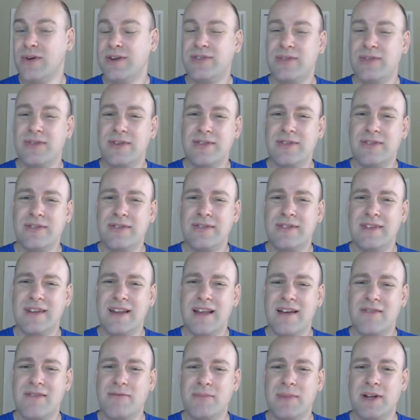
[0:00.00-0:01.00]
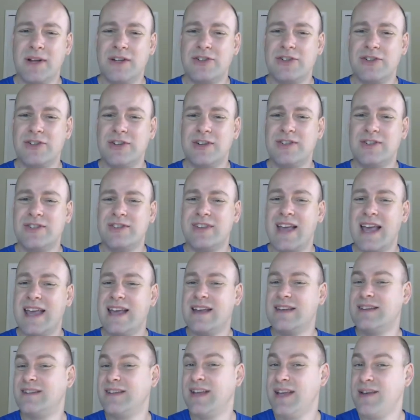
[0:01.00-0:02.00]
so there's not much
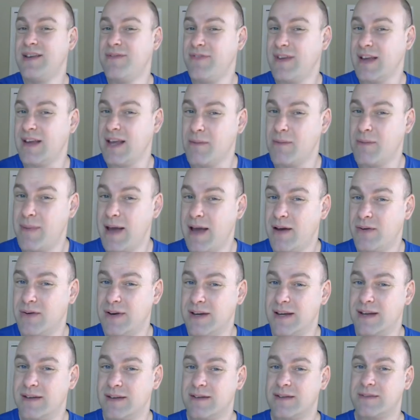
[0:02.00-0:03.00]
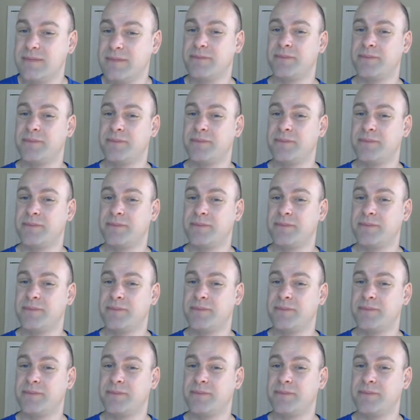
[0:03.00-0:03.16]
scientific about it.